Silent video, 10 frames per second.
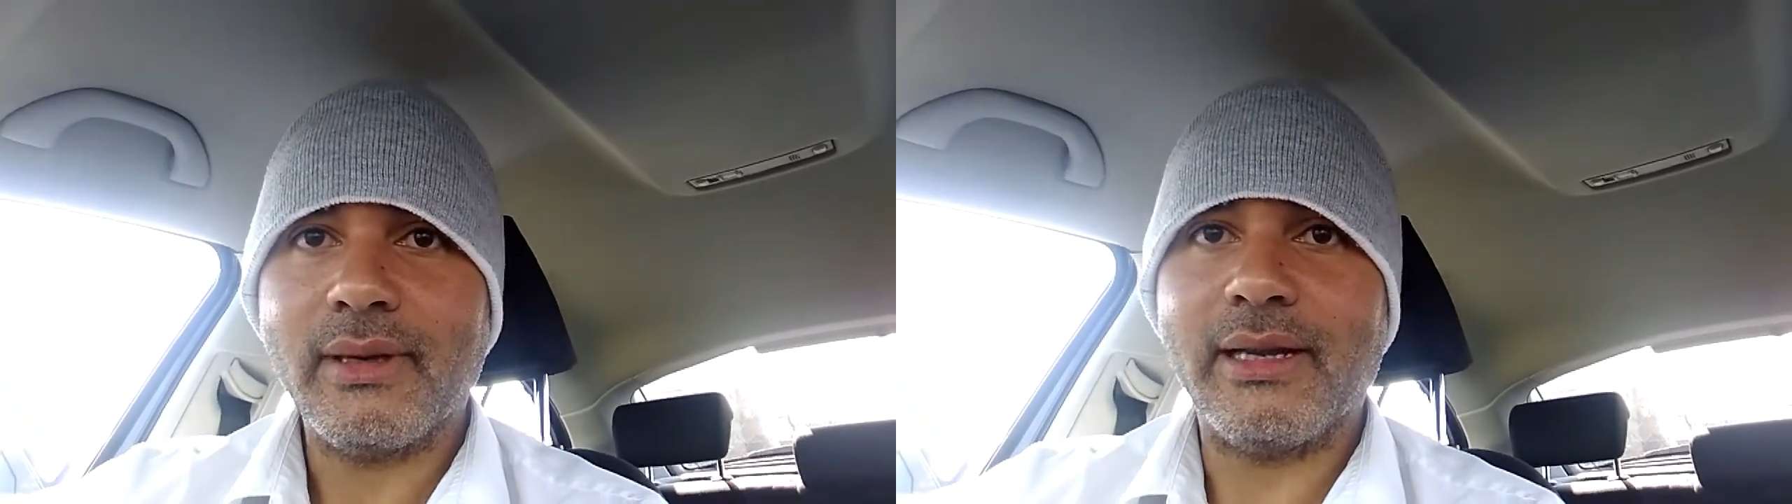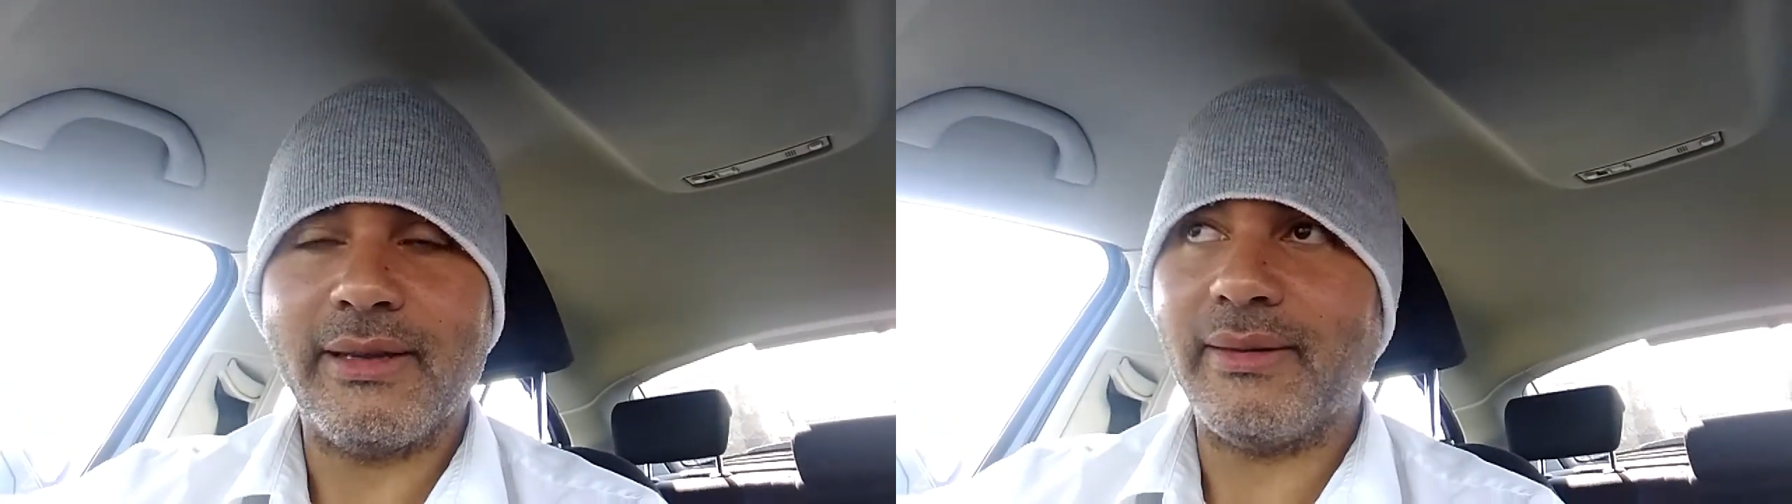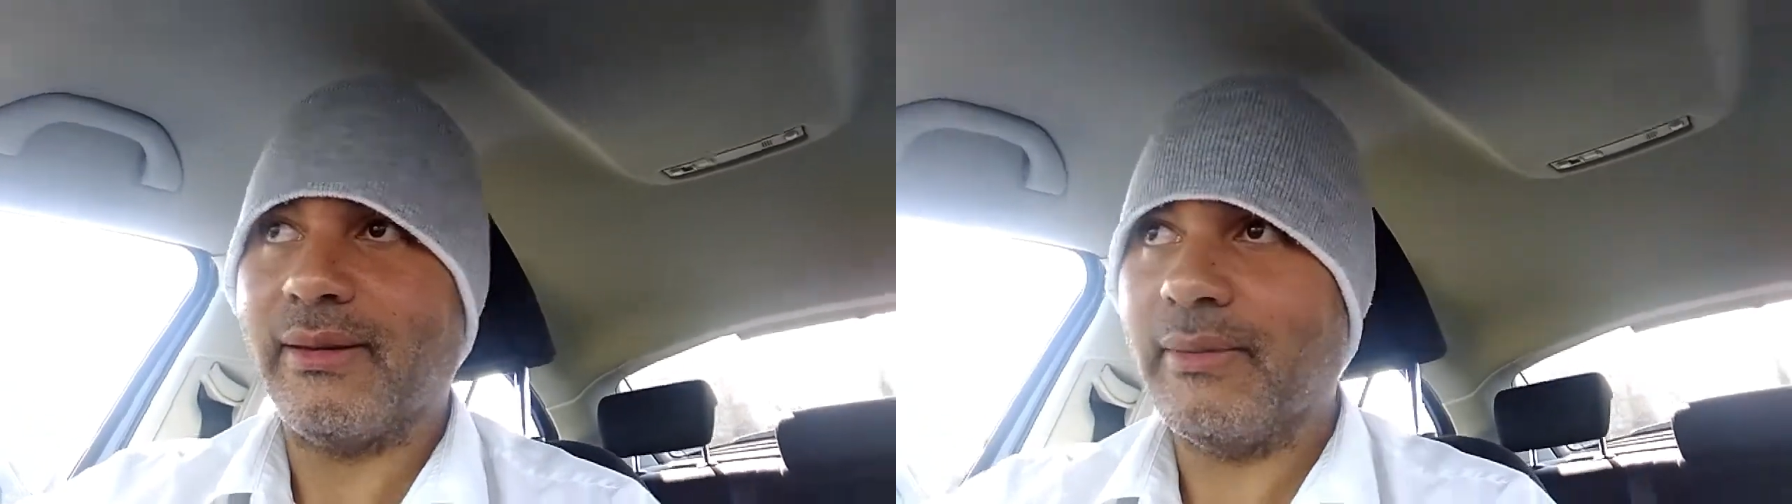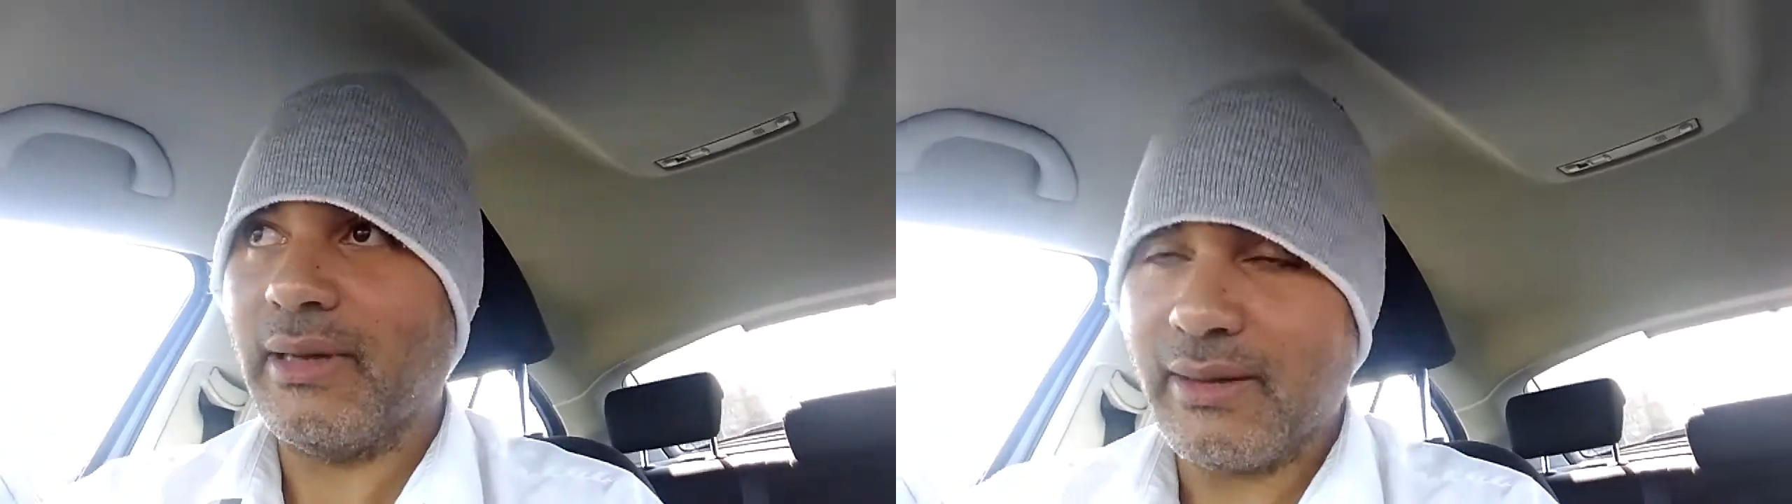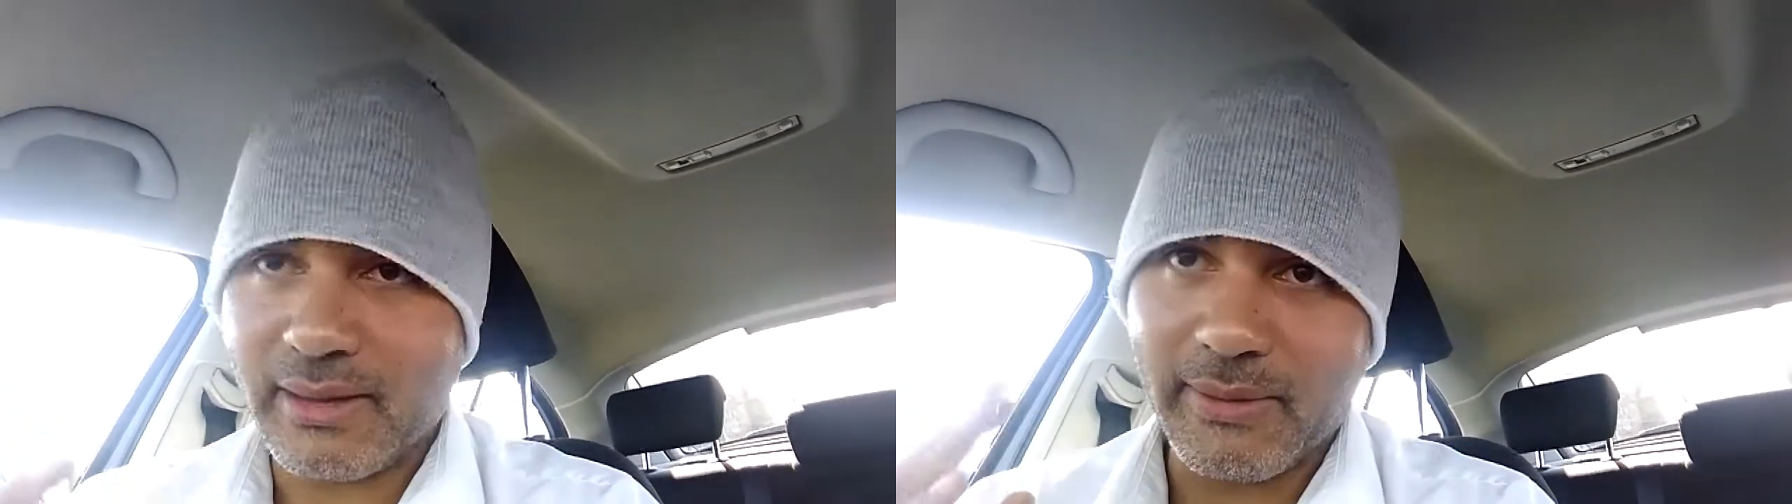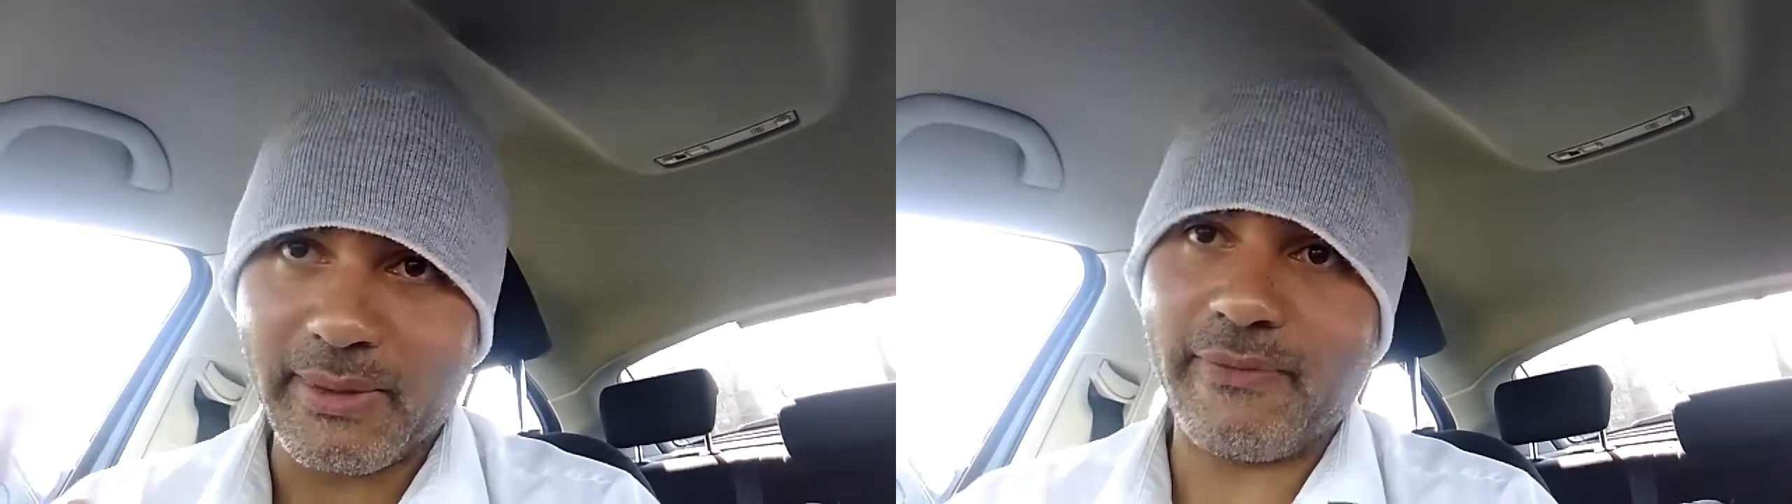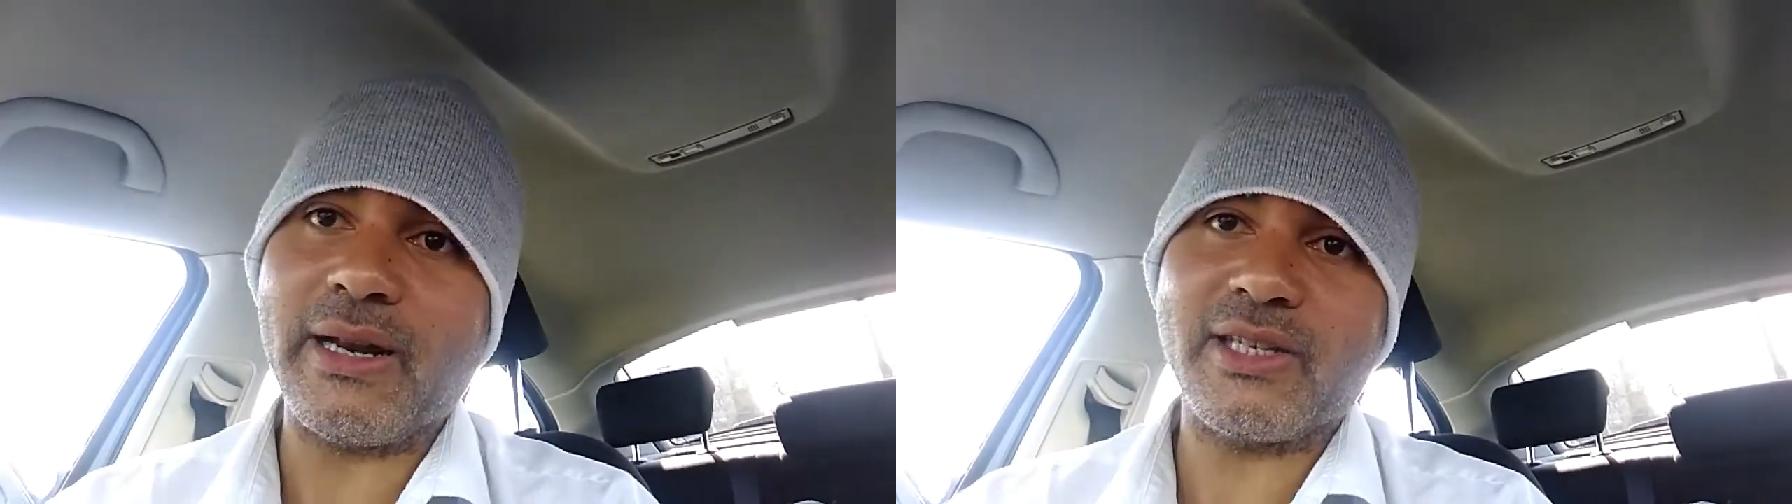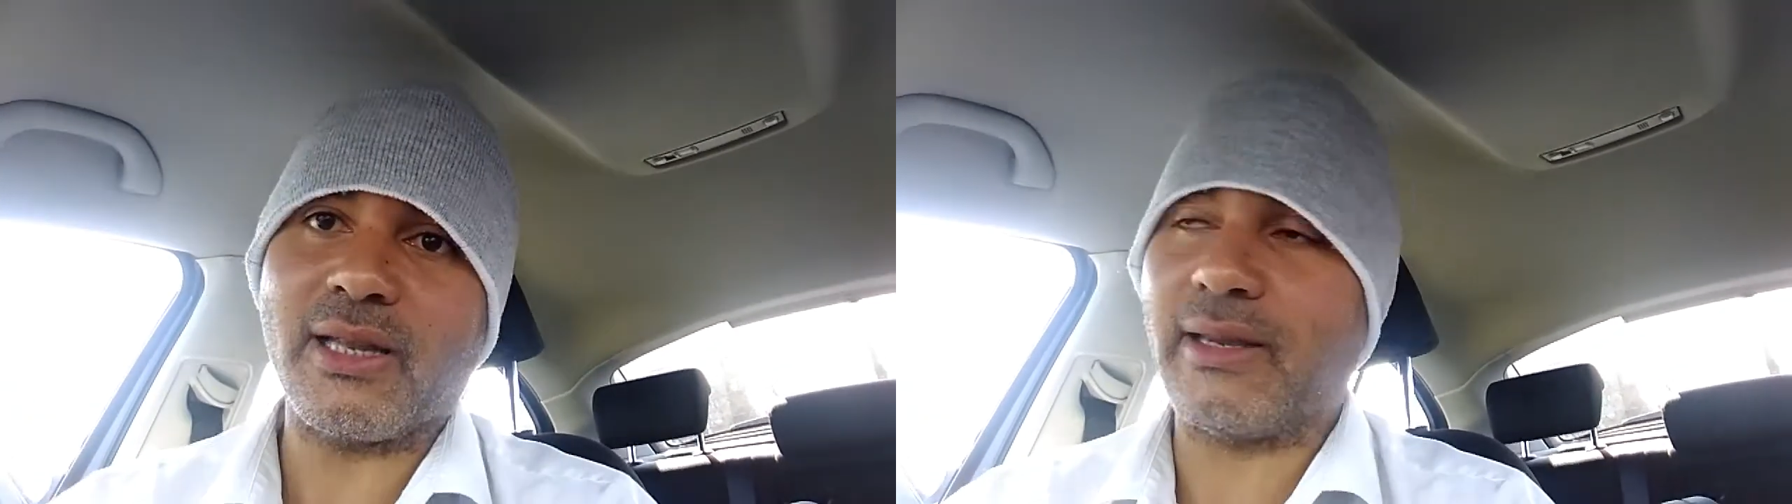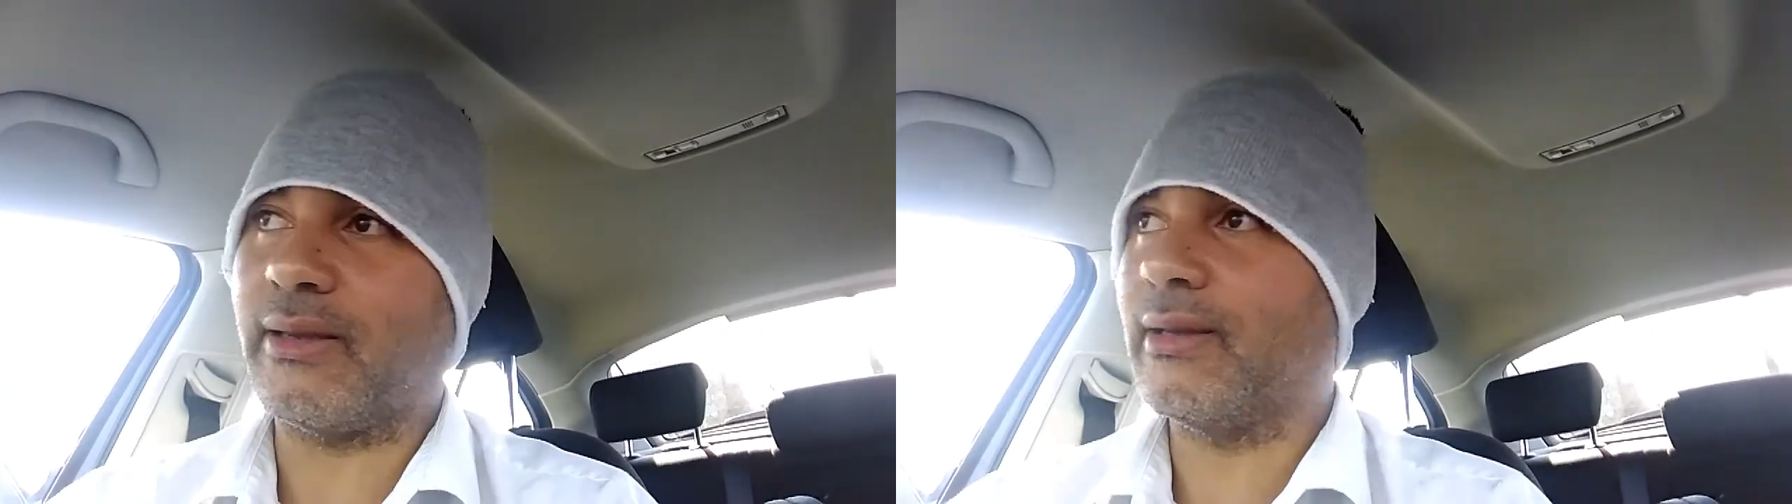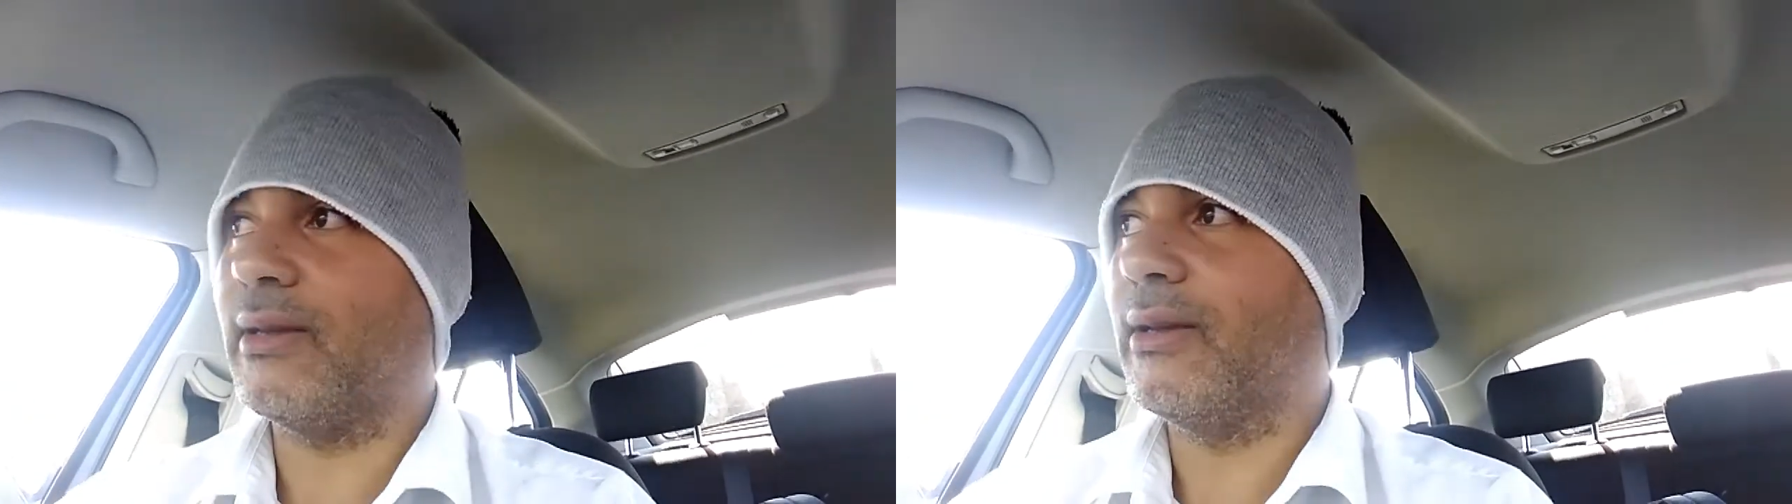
and when I finished like